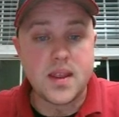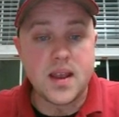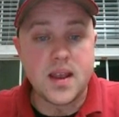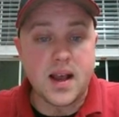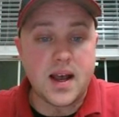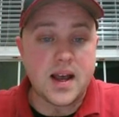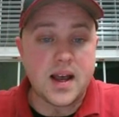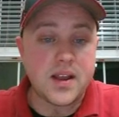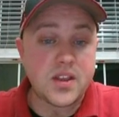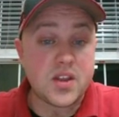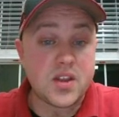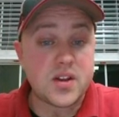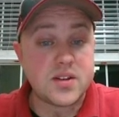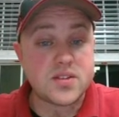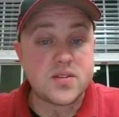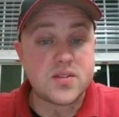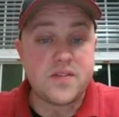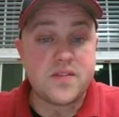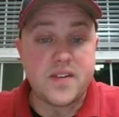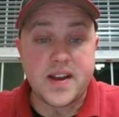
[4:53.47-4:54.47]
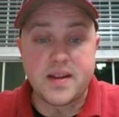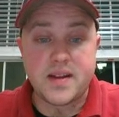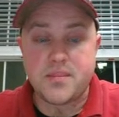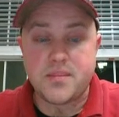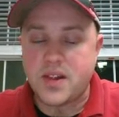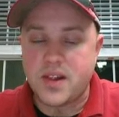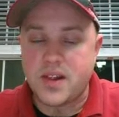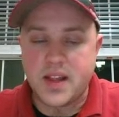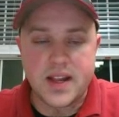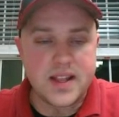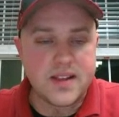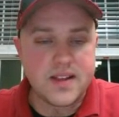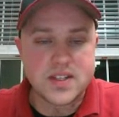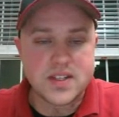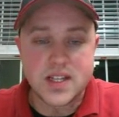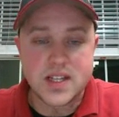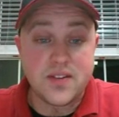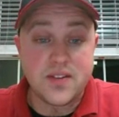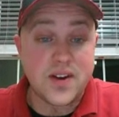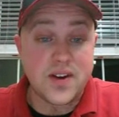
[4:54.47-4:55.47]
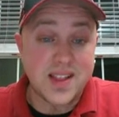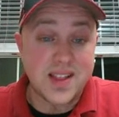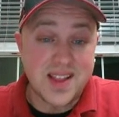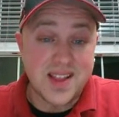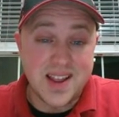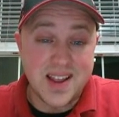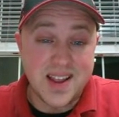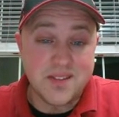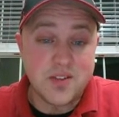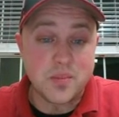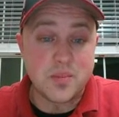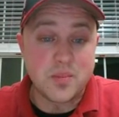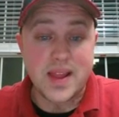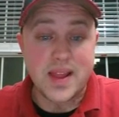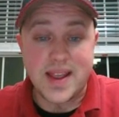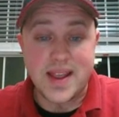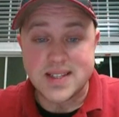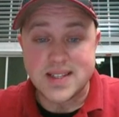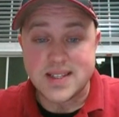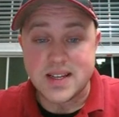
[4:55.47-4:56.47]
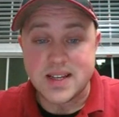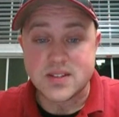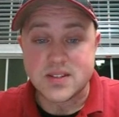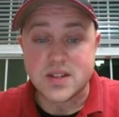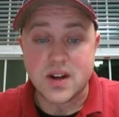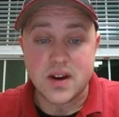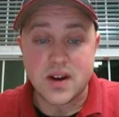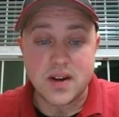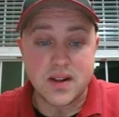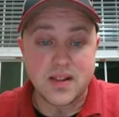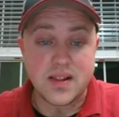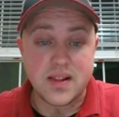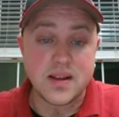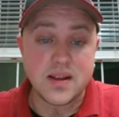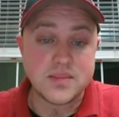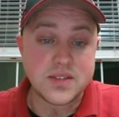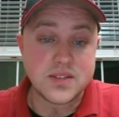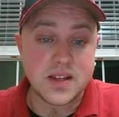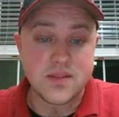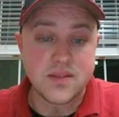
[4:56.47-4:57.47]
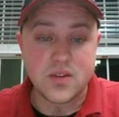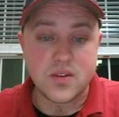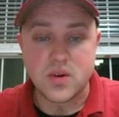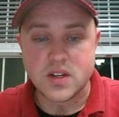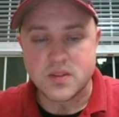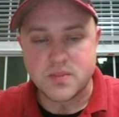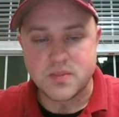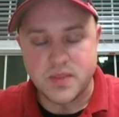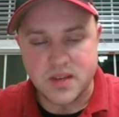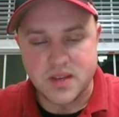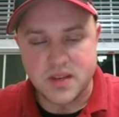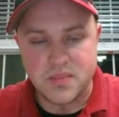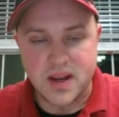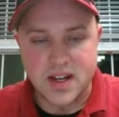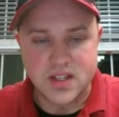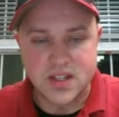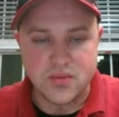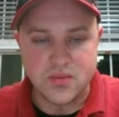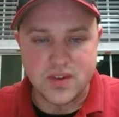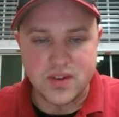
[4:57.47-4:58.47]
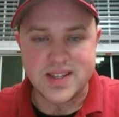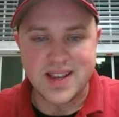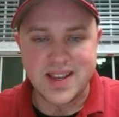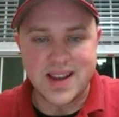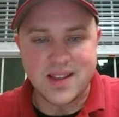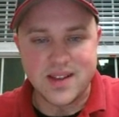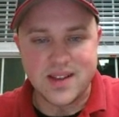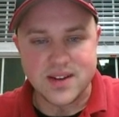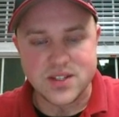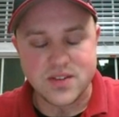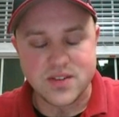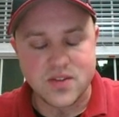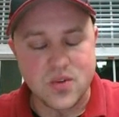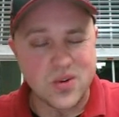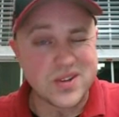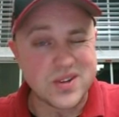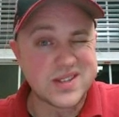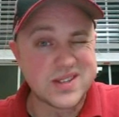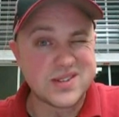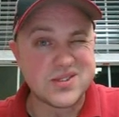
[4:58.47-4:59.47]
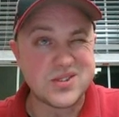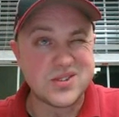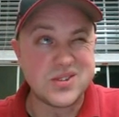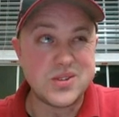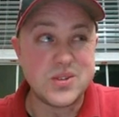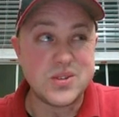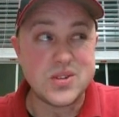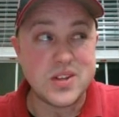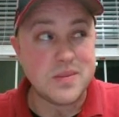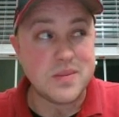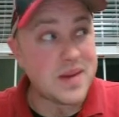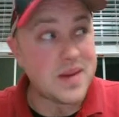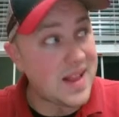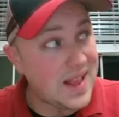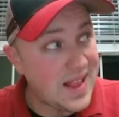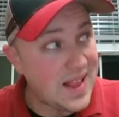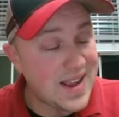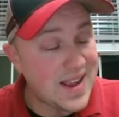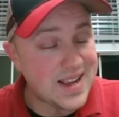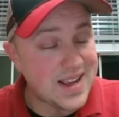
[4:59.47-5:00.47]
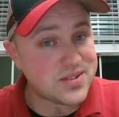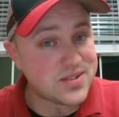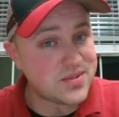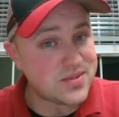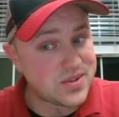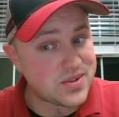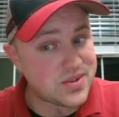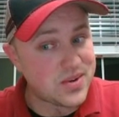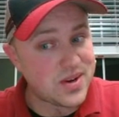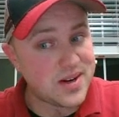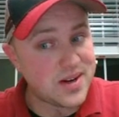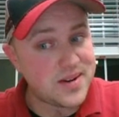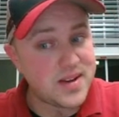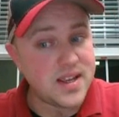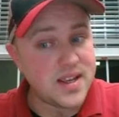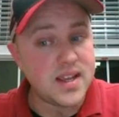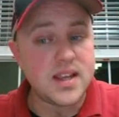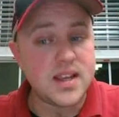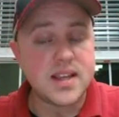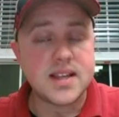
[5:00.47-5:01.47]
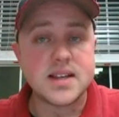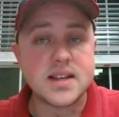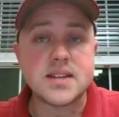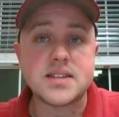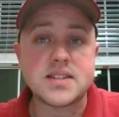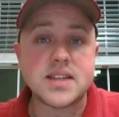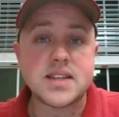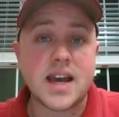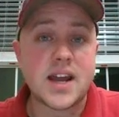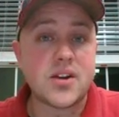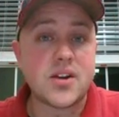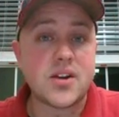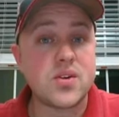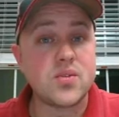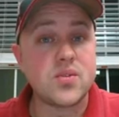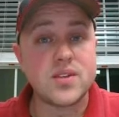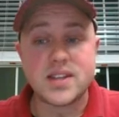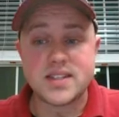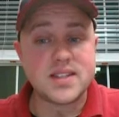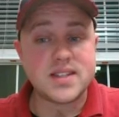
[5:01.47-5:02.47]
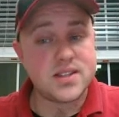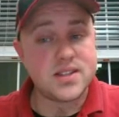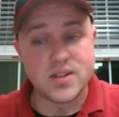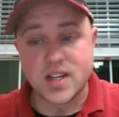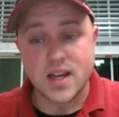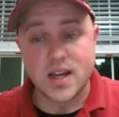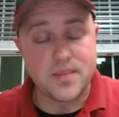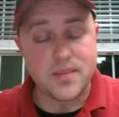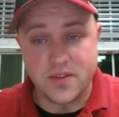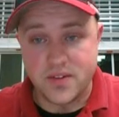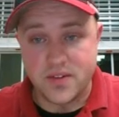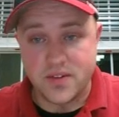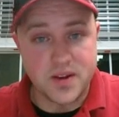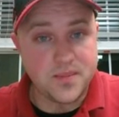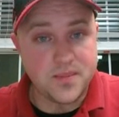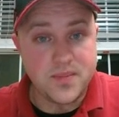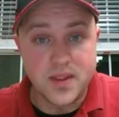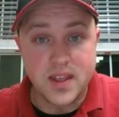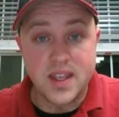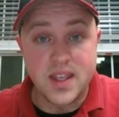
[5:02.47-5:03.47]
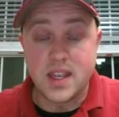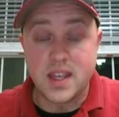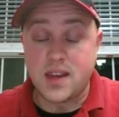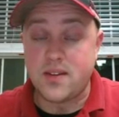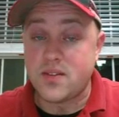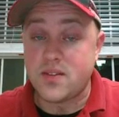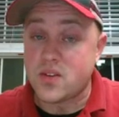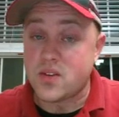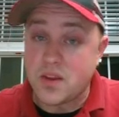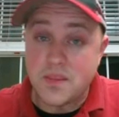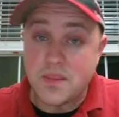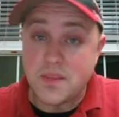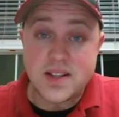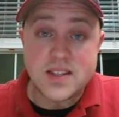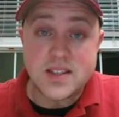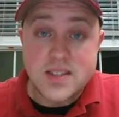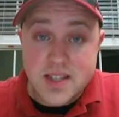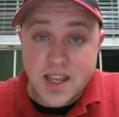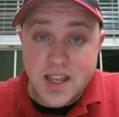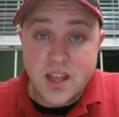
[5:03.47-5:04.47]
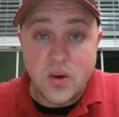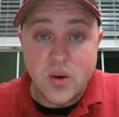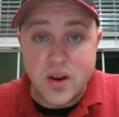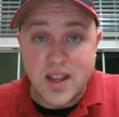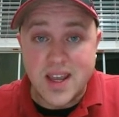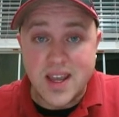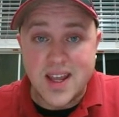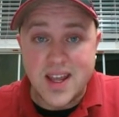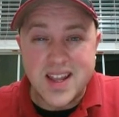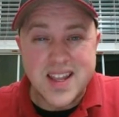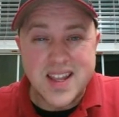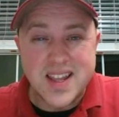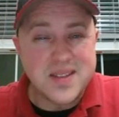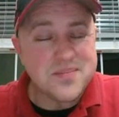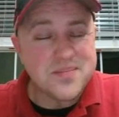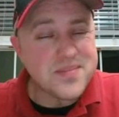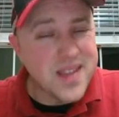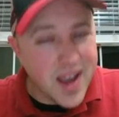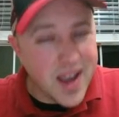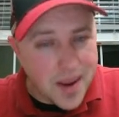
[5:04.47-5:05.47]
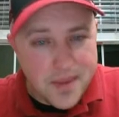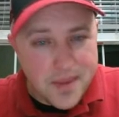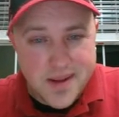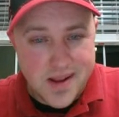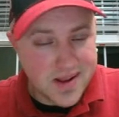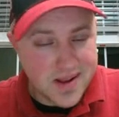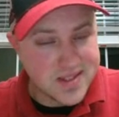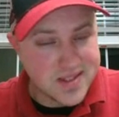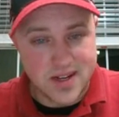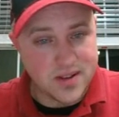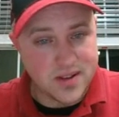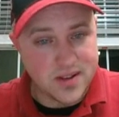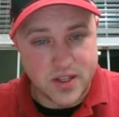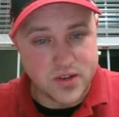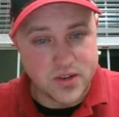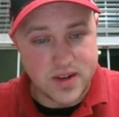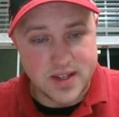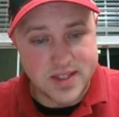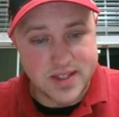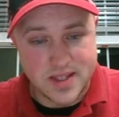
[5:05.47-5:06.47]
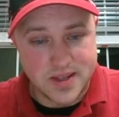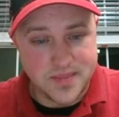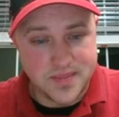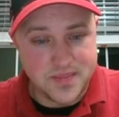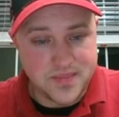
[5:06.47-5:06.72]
You can also find plenty of stuff online for plant sales, garden clubs, and of course big box retailers. Of course, those are usually my last resort because I don't these seeds are coming from. Even though they might say organic, I might not necessarily trust it.